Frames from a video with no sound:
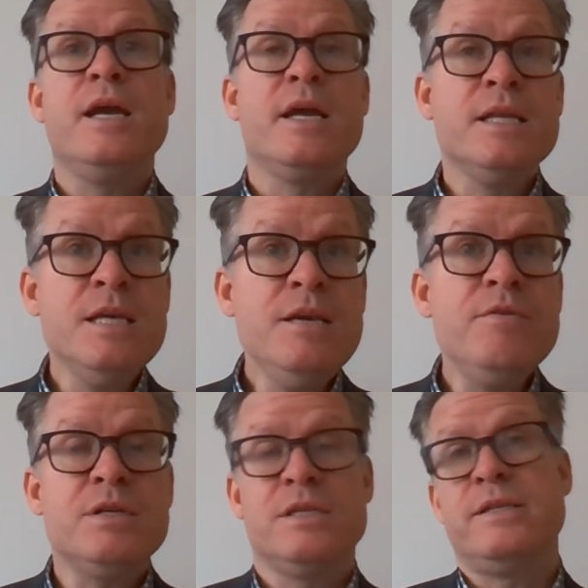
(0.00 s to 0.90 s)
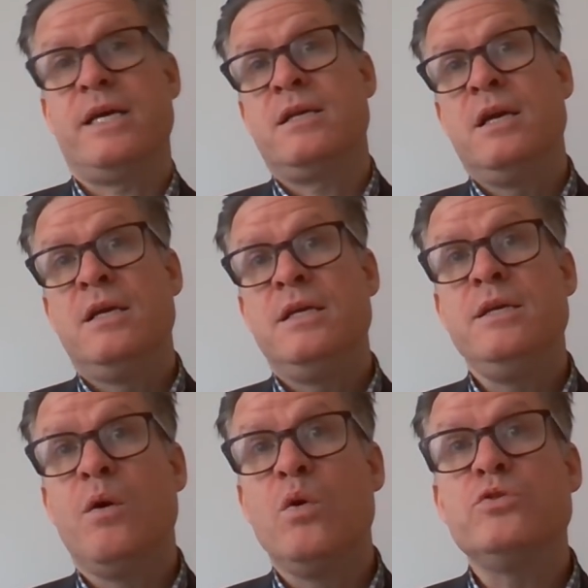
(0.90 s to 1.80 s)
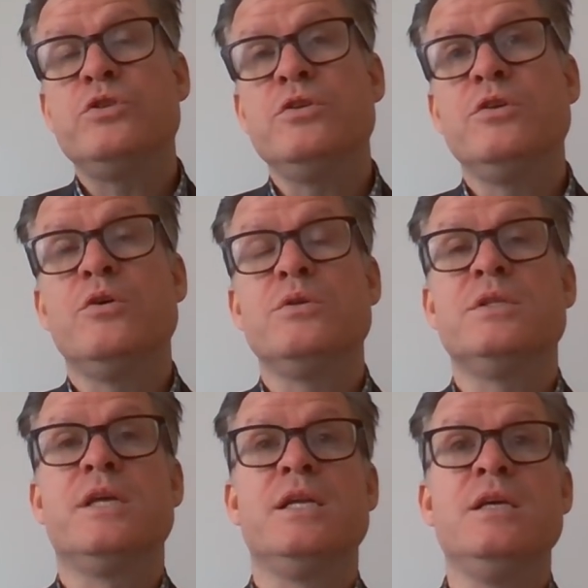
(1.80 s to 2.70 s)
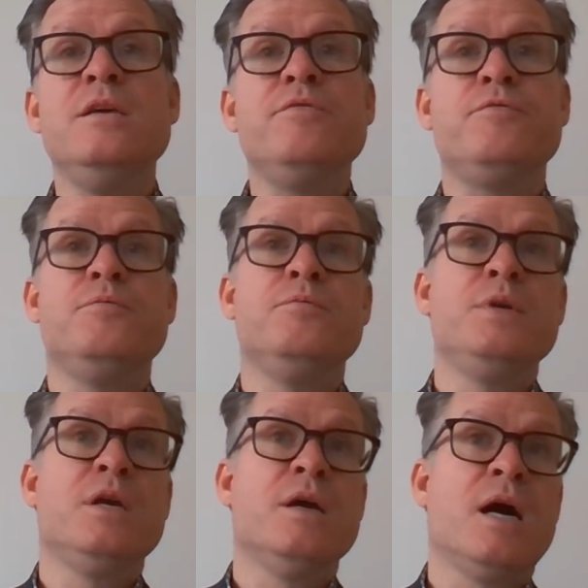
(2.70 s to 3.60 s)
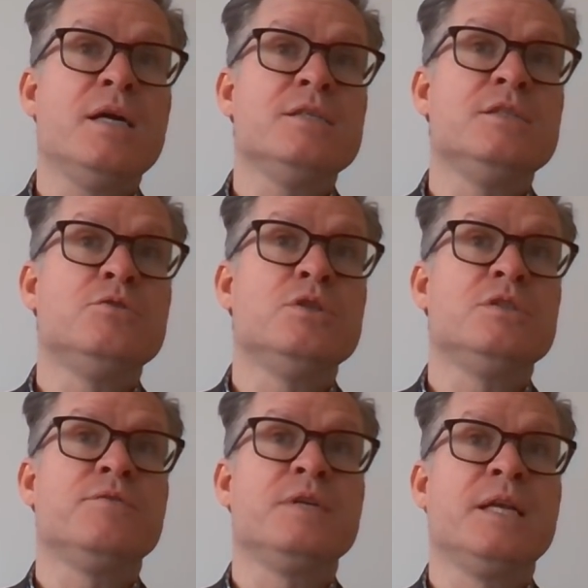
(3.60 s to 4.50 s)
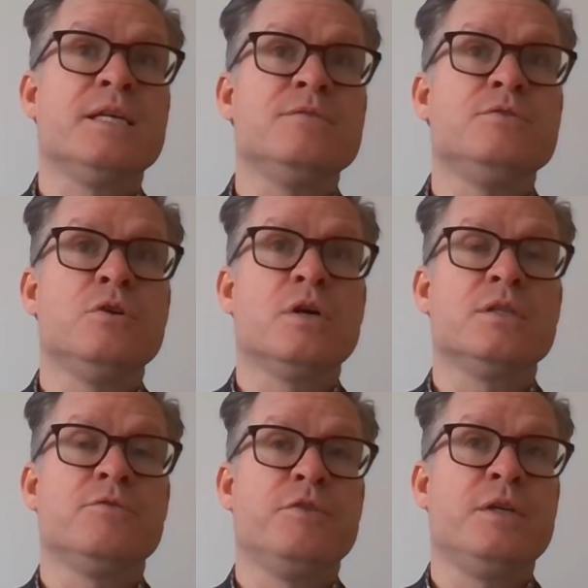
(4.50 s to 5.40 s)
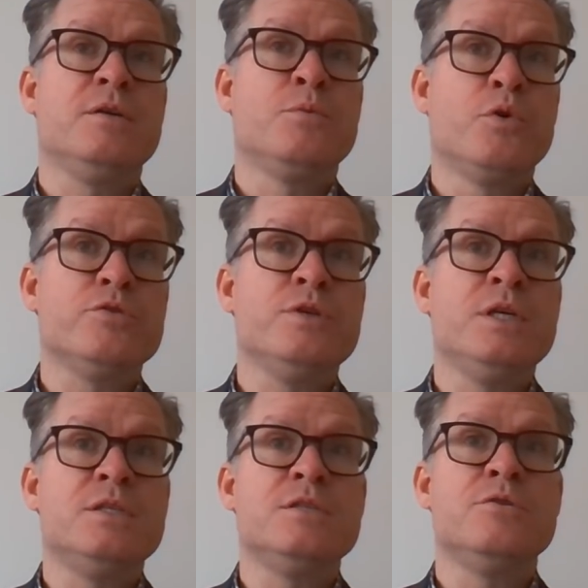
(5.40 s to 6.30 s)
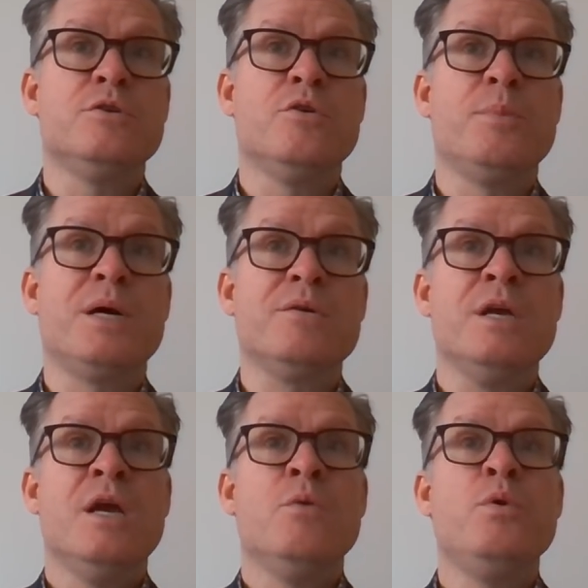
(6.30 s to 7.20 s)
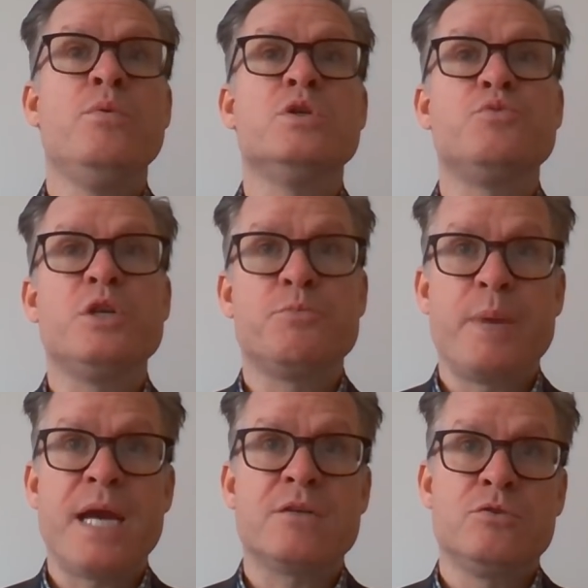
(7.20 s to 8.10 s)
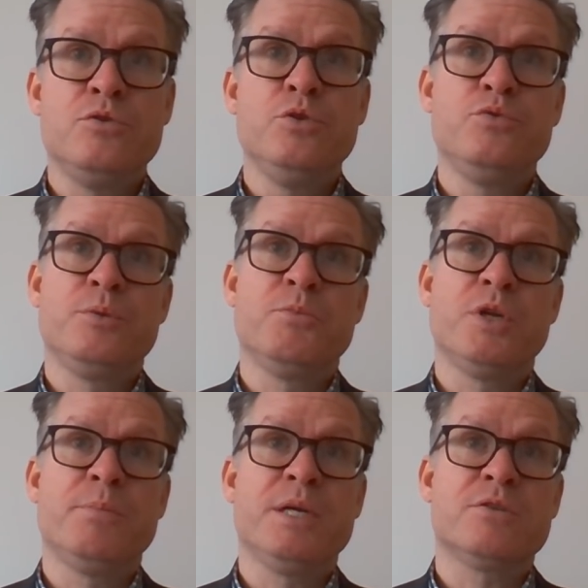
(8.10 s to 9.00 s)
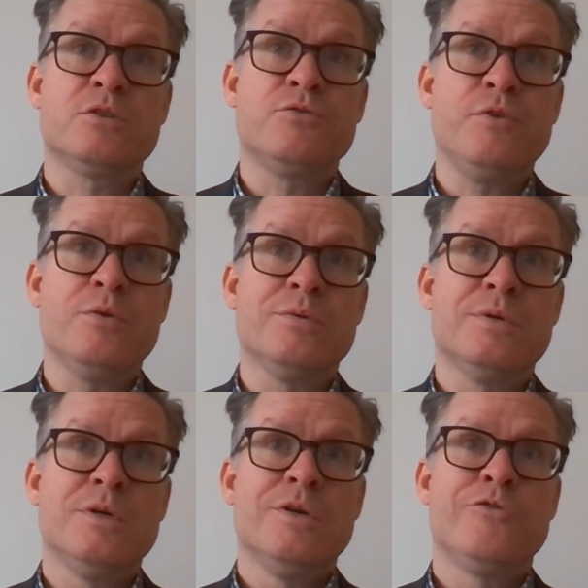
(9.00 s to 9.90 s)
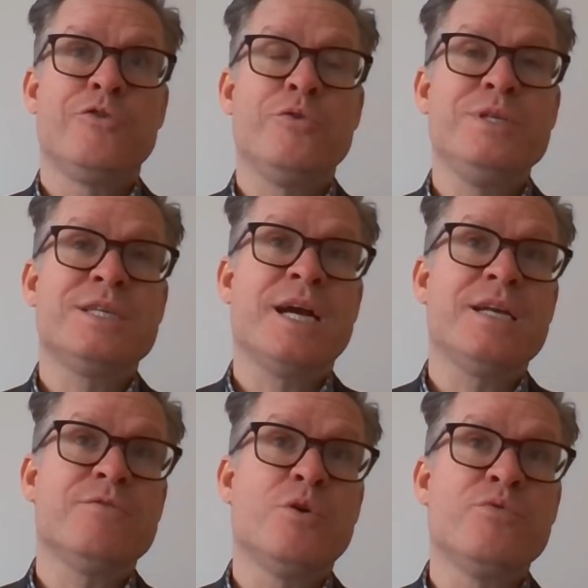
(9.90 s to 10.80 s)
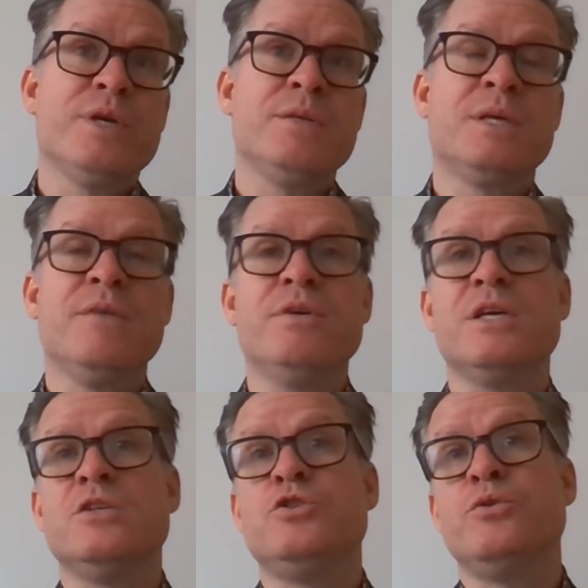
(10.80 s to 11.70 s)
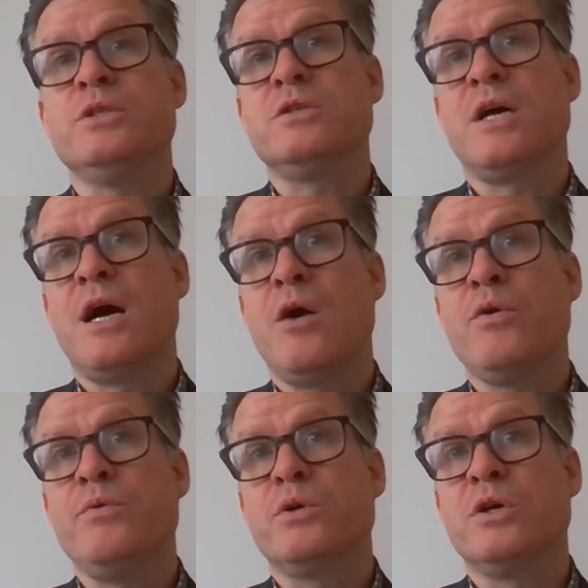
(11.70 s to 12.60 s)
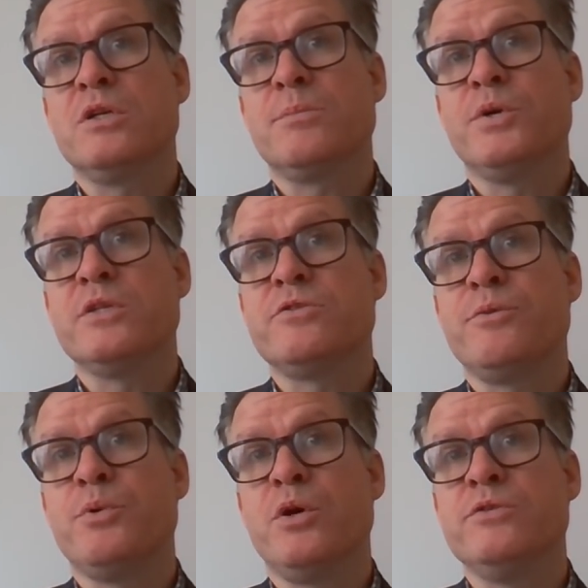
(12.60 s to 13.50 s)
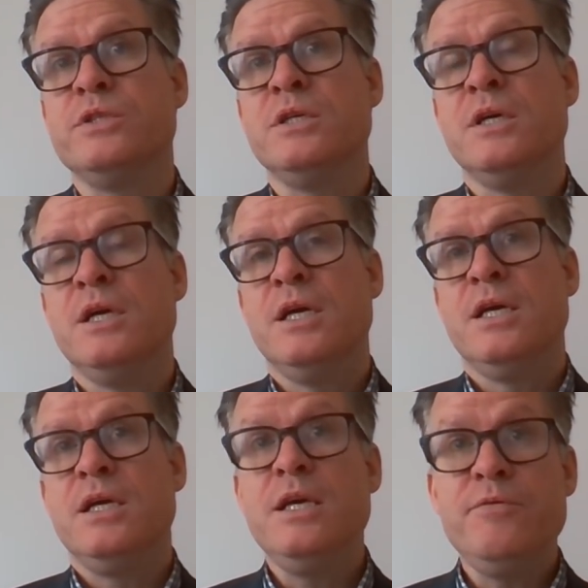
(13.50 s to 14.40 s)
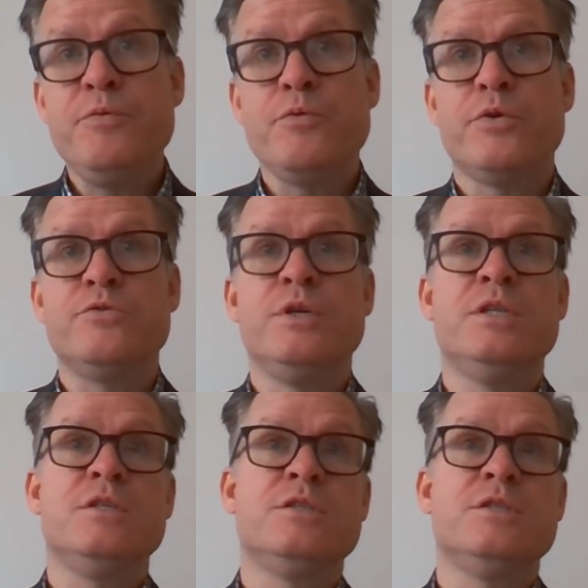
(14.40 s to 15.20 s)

And even that, he also noted that if we are in a situation of a negative shock and the Fed were to hit the zero lower bound, we will switch back to using money-based control. So he's kind of already given an insurance on how he will conduct monetary policy if we were to hit the